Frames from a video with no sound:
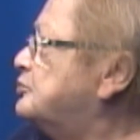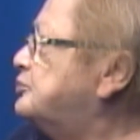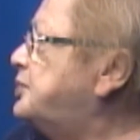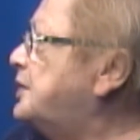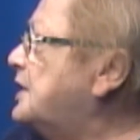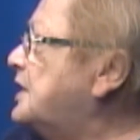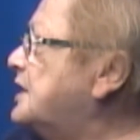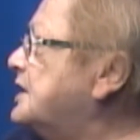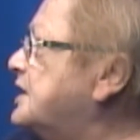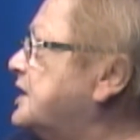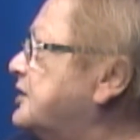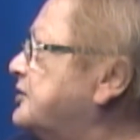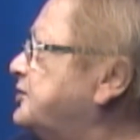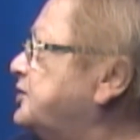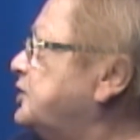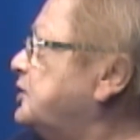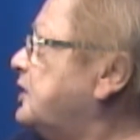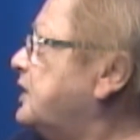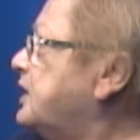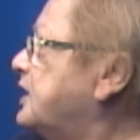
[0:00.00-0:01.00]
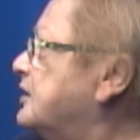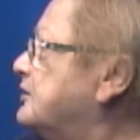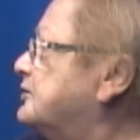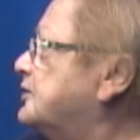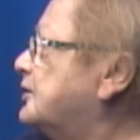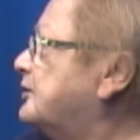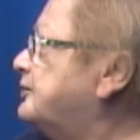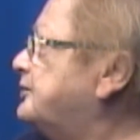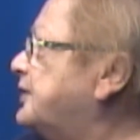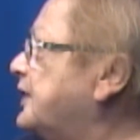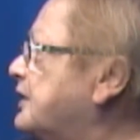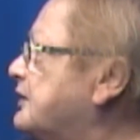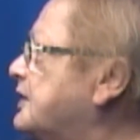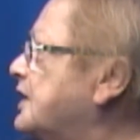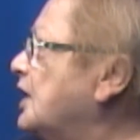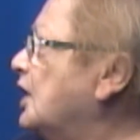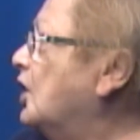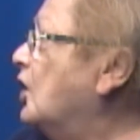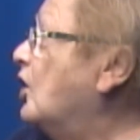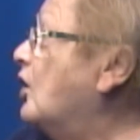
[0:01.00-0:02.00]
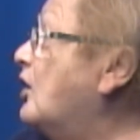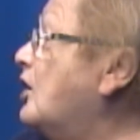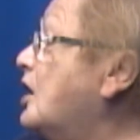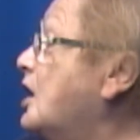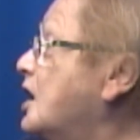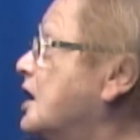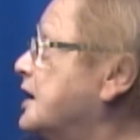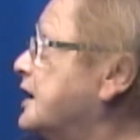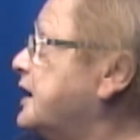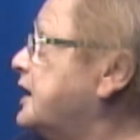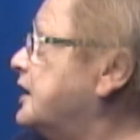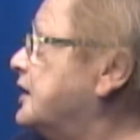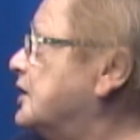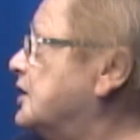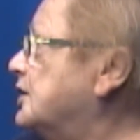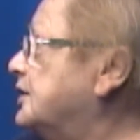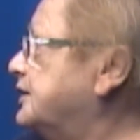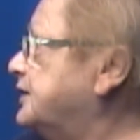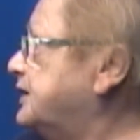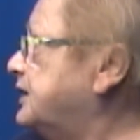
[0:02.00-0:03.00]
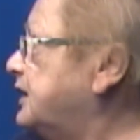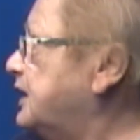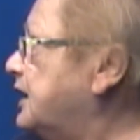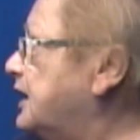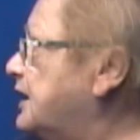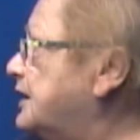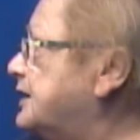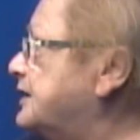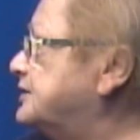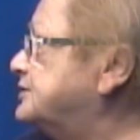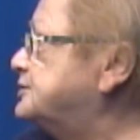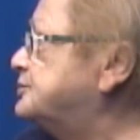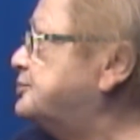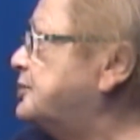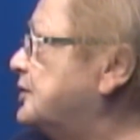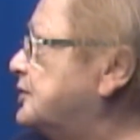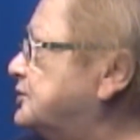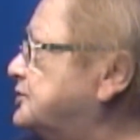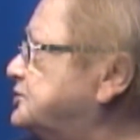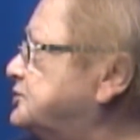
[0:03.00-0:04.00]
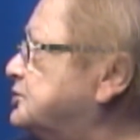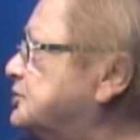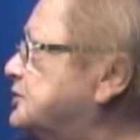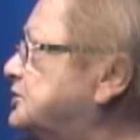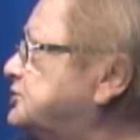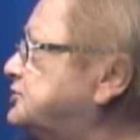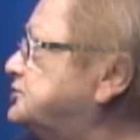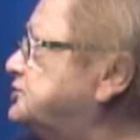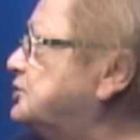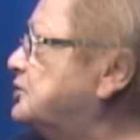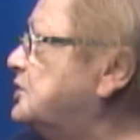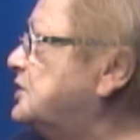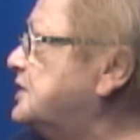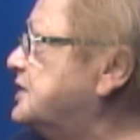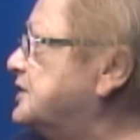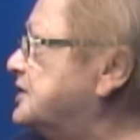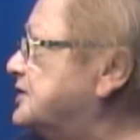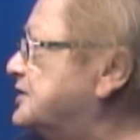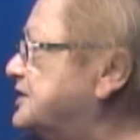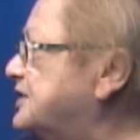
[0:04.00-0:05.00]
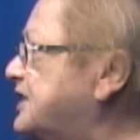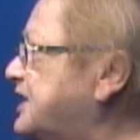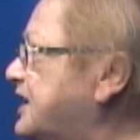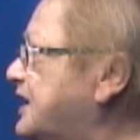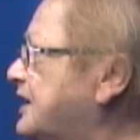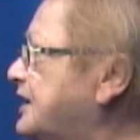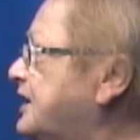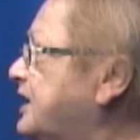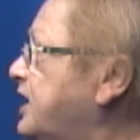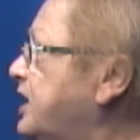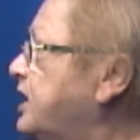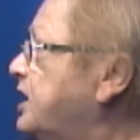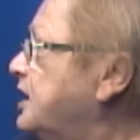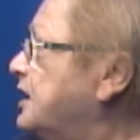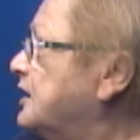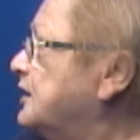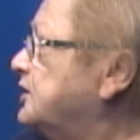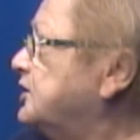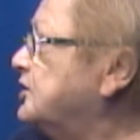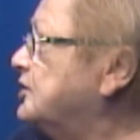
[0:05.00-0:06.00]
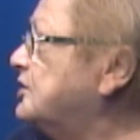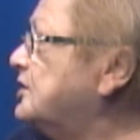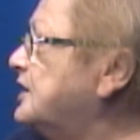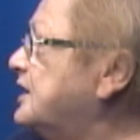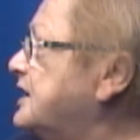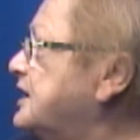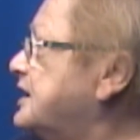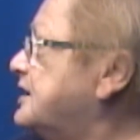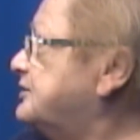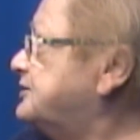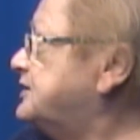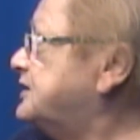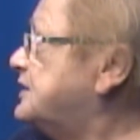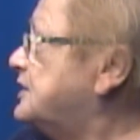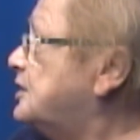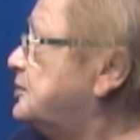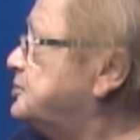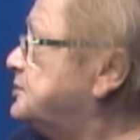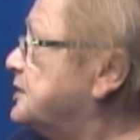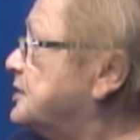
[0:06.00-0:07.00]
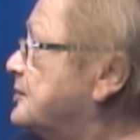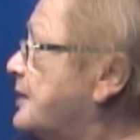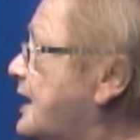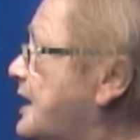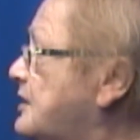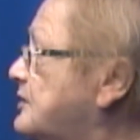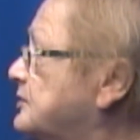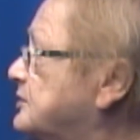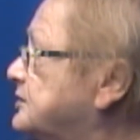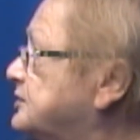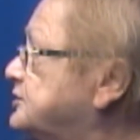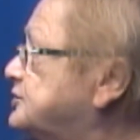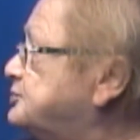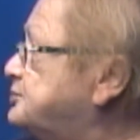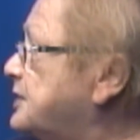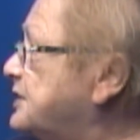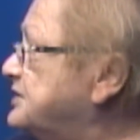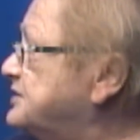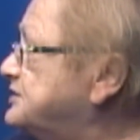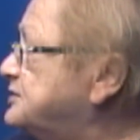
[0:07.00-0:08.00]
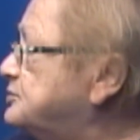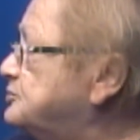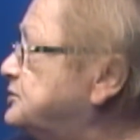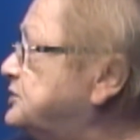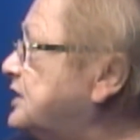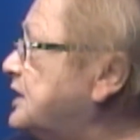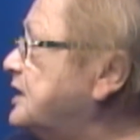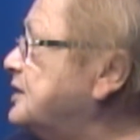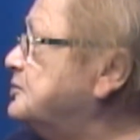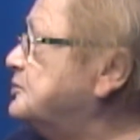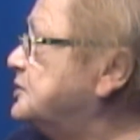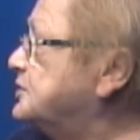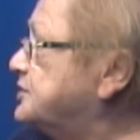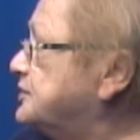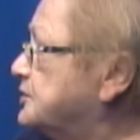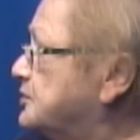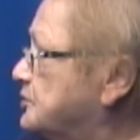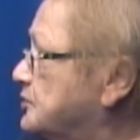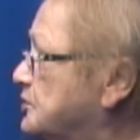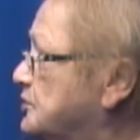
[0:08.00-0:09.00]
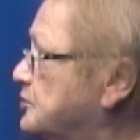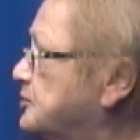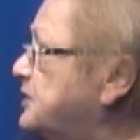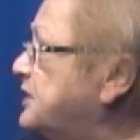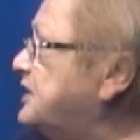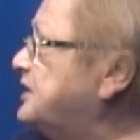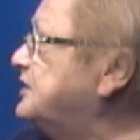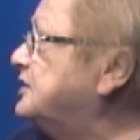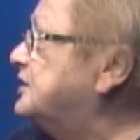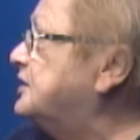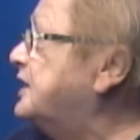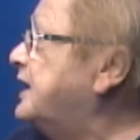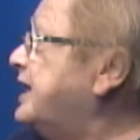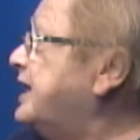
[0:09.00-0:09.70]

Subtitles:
But if you have a very long-haired cat as opposed to a short-haired cat, you're going to have to help them out and spend some time with the grooming and